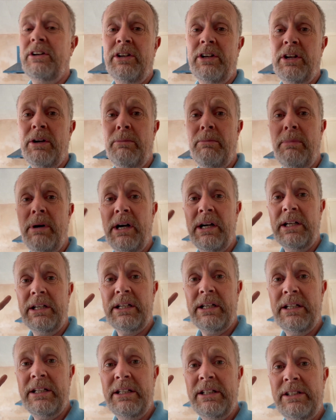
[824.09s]
to come back
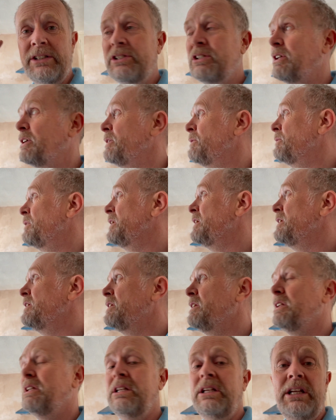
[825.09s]
to
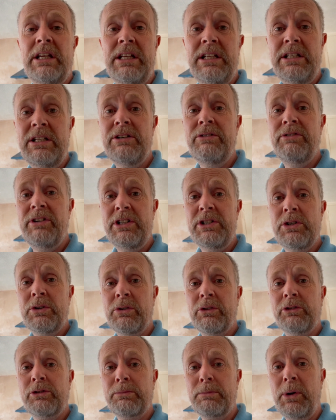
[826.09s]

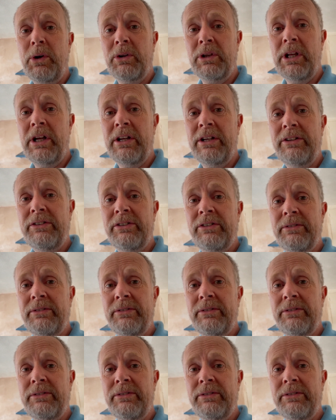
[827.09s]
individual spotlights.